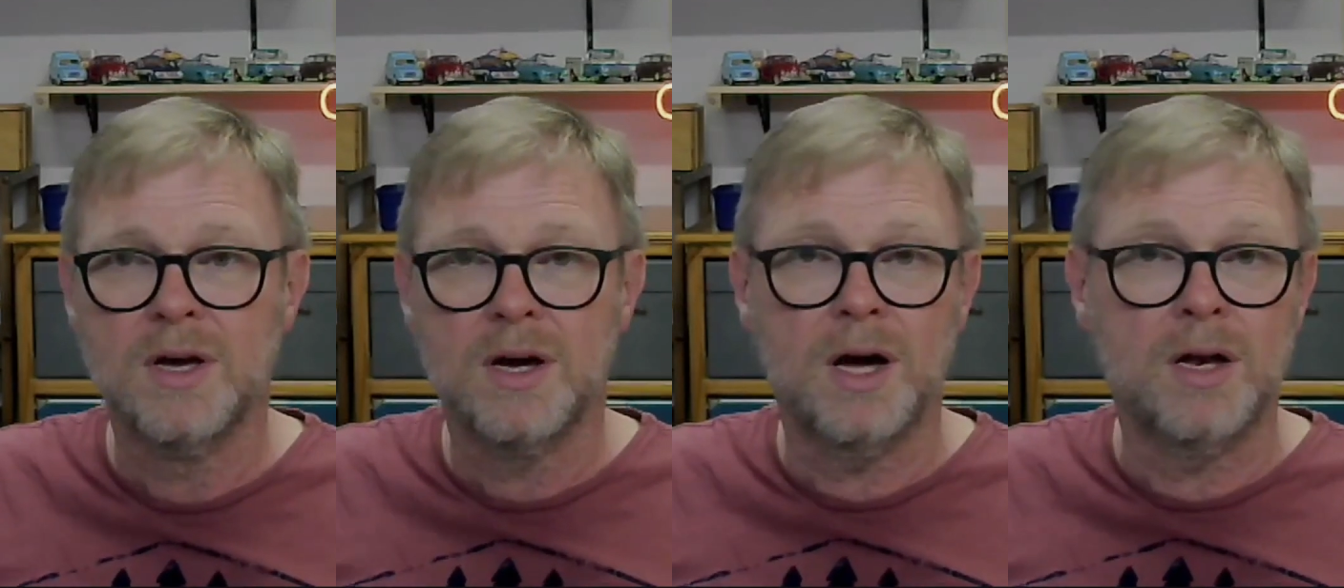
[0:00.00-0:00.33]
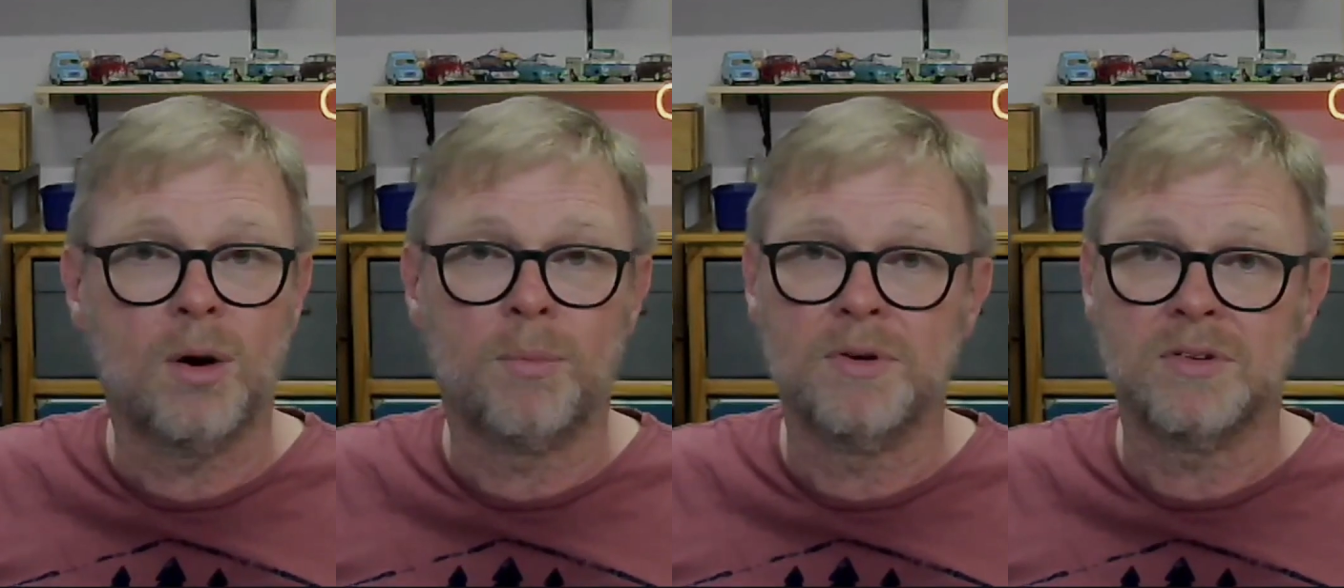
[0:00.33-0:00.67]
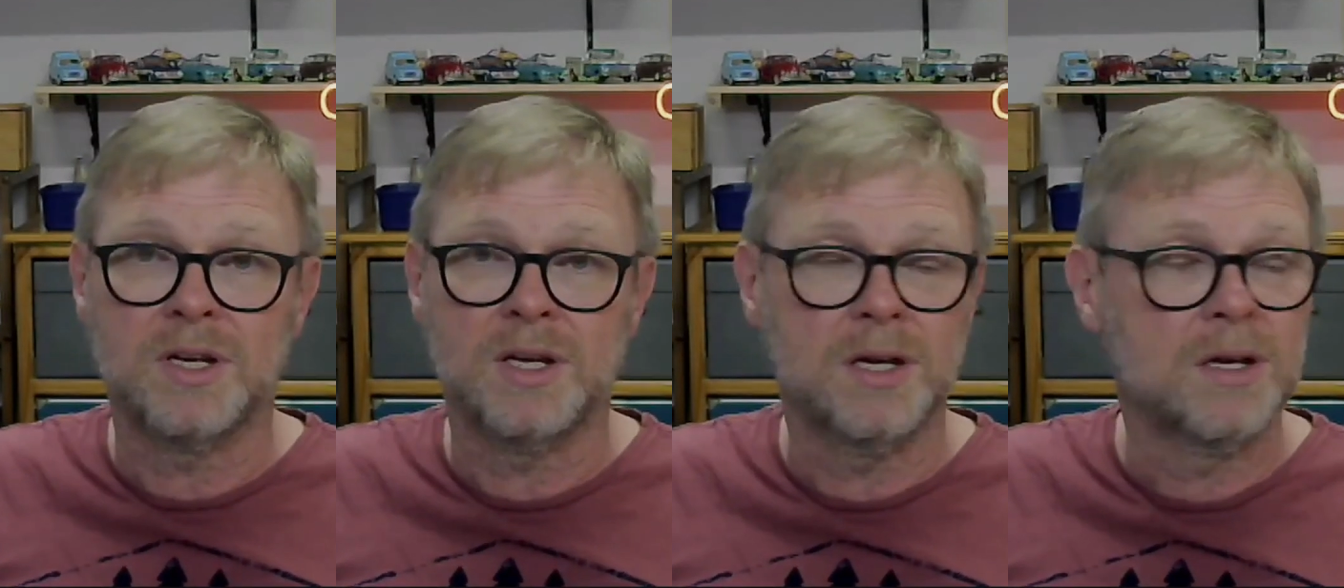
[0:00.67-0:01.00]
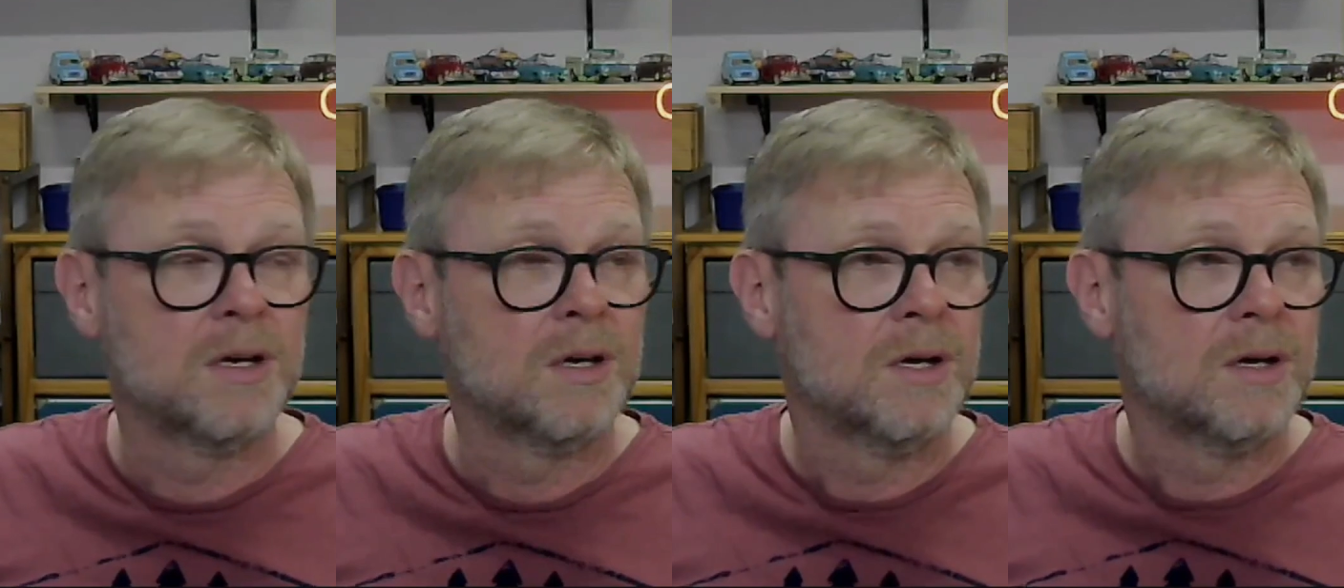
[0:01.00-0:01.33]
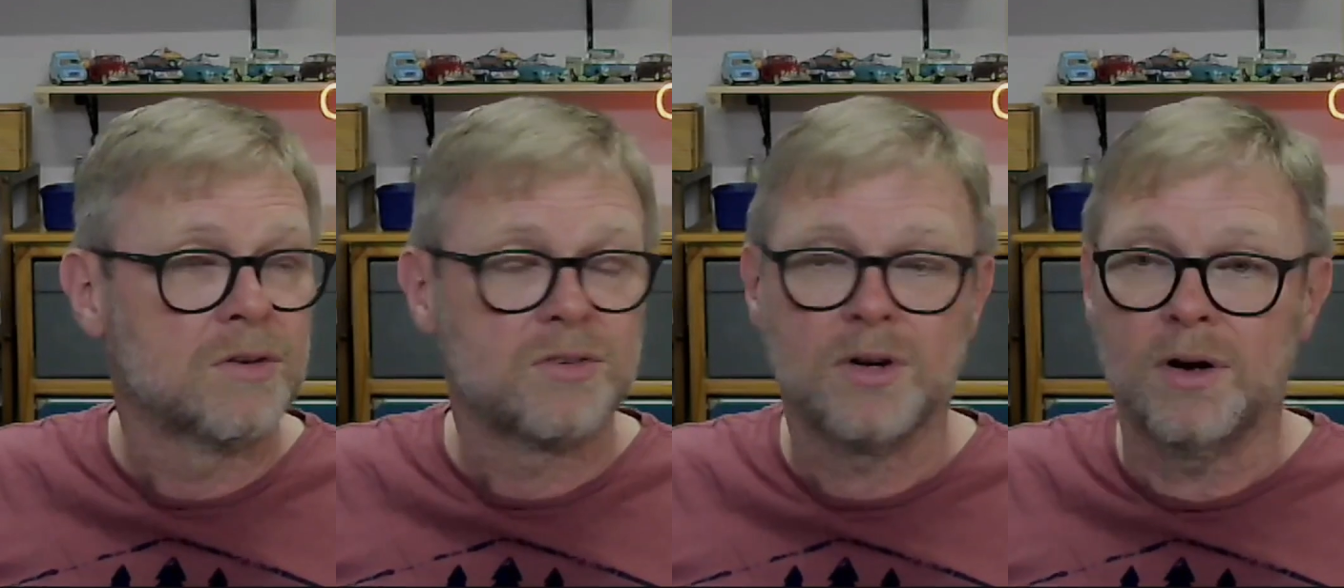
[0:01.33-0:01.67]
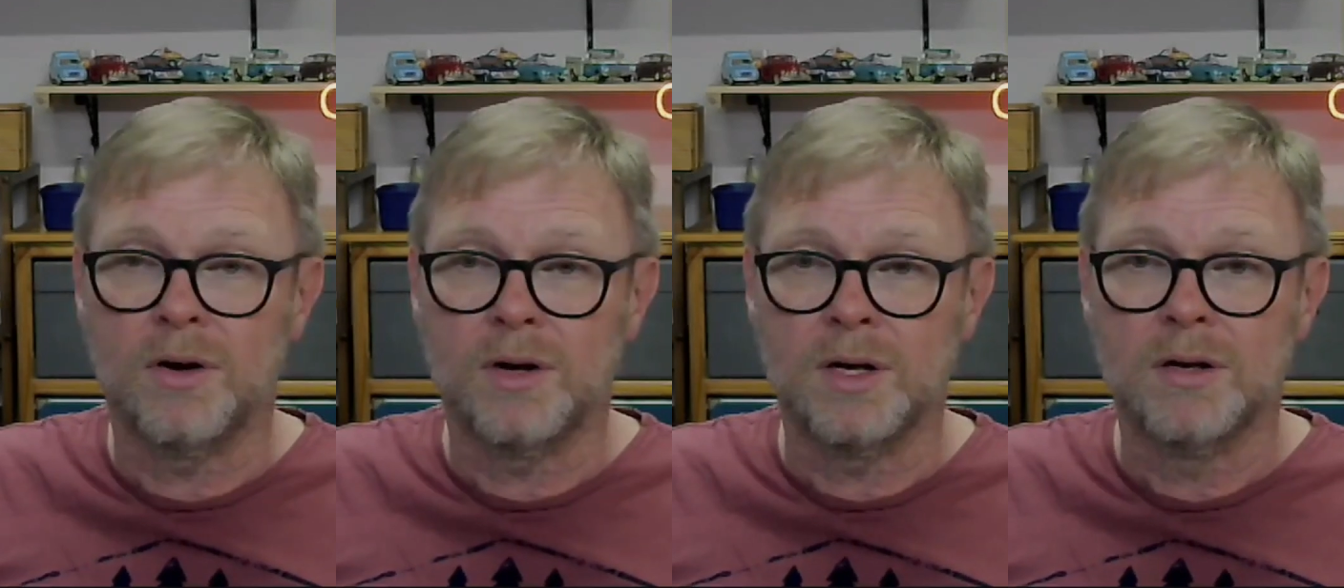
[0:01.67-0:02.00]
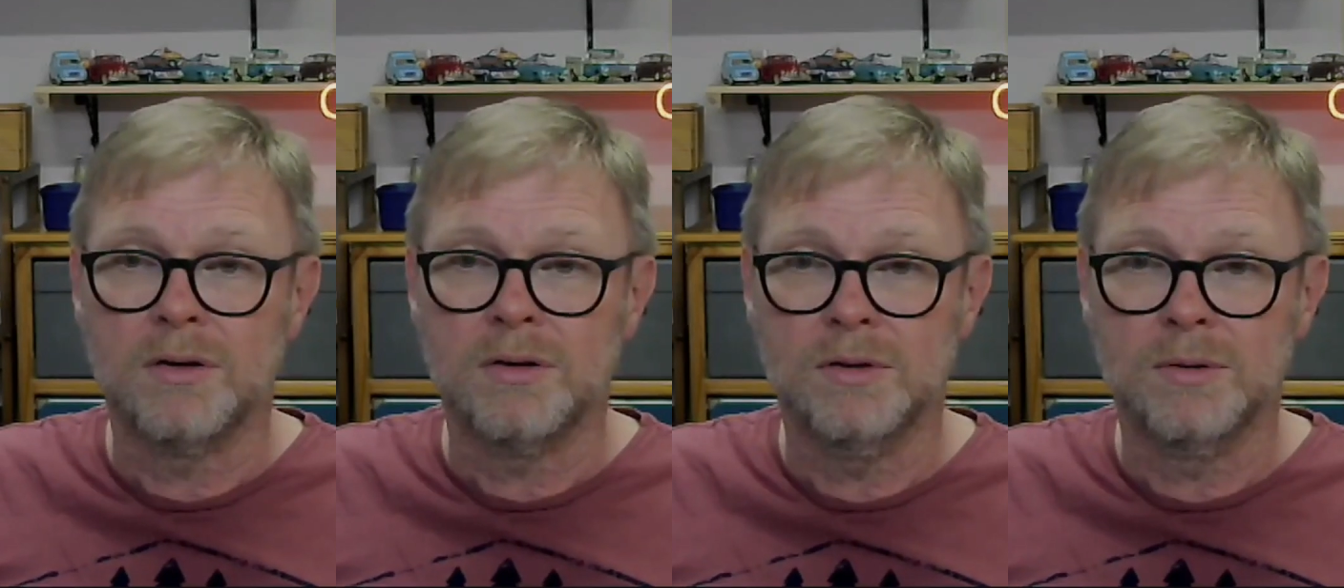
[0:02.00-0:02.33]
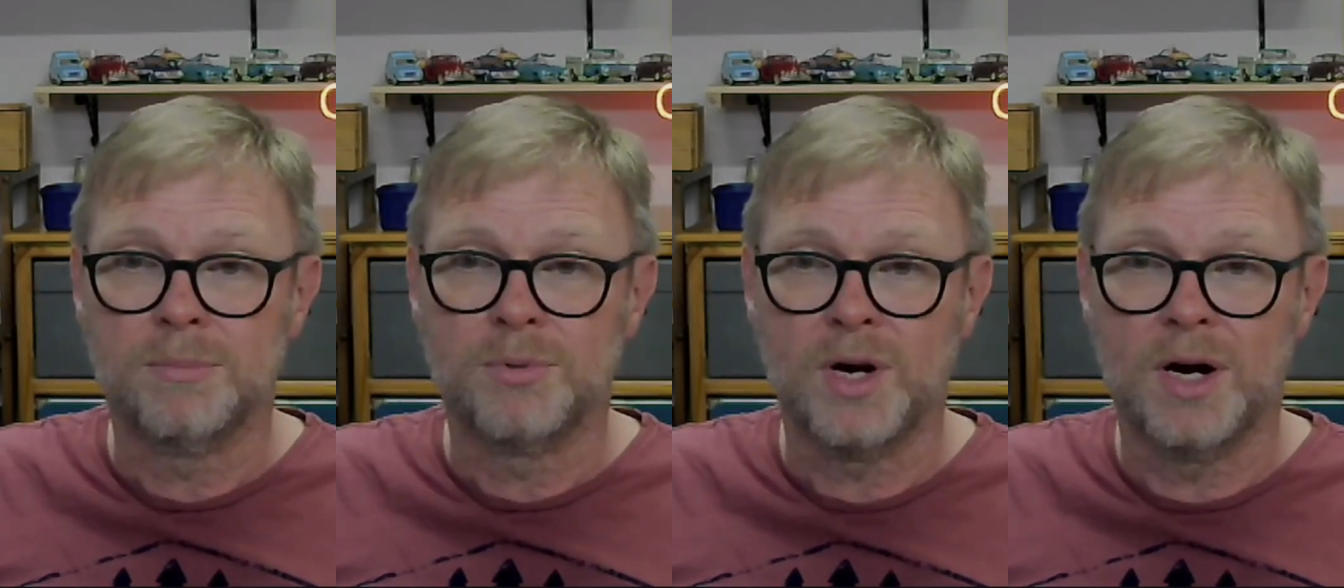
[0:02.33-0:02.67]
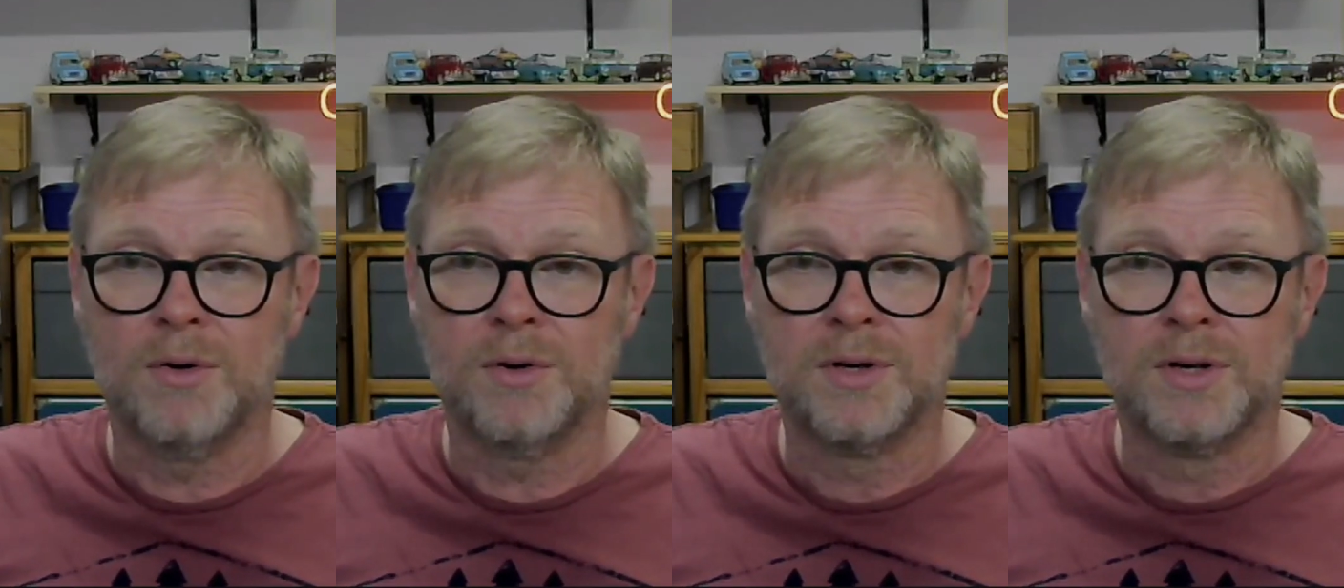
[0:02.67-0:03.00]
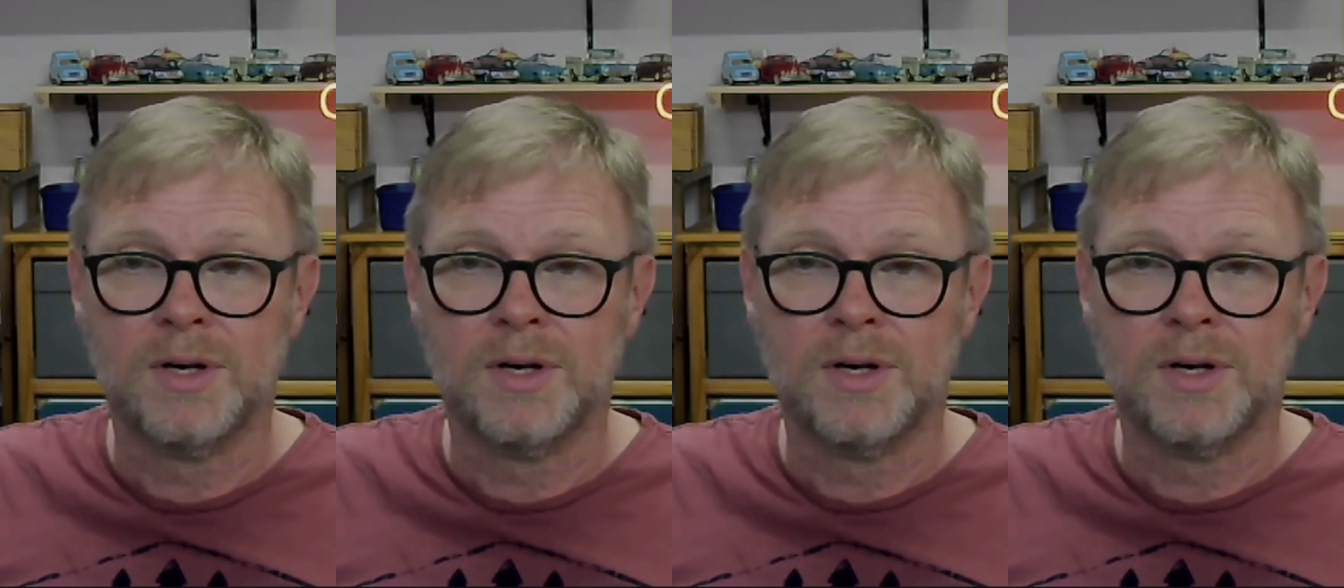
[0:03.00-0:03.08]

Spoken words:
and obviously showing your proud